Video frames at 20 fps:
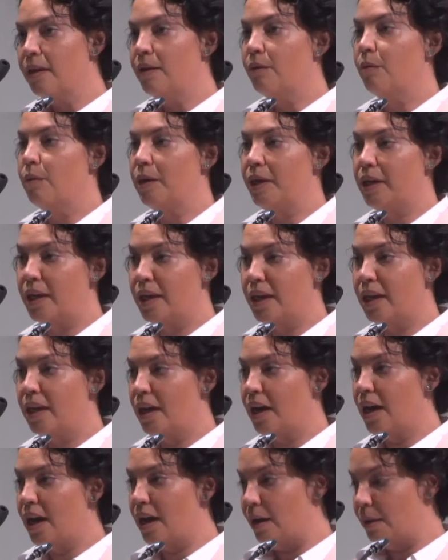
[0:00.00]
We,
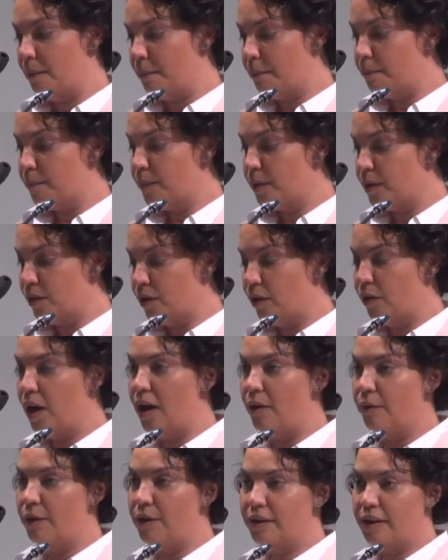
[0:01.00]
um, you know,
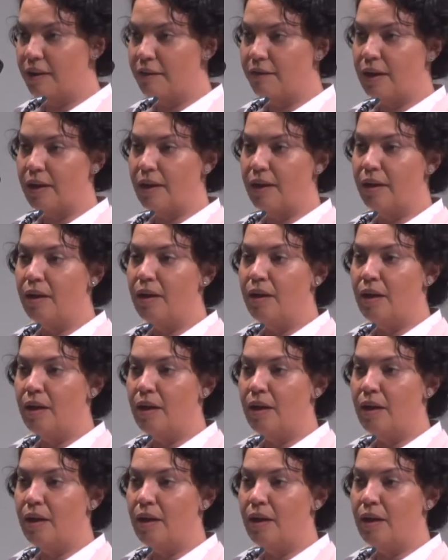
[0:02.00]
I would never